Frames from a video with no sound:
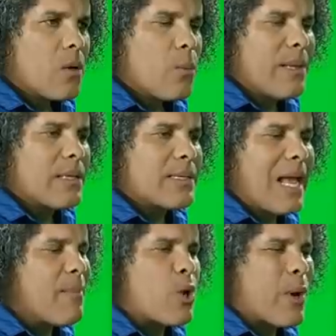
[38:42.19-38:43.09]
Well,
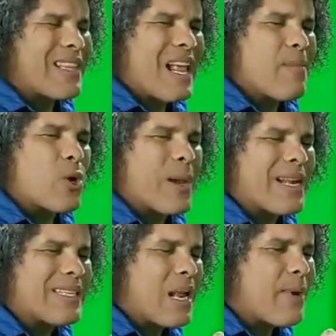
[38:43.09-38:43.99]
tell me quickly. Tell me
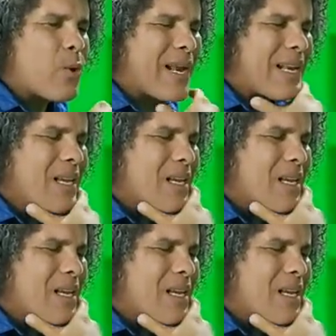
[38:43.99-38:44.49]
quickly.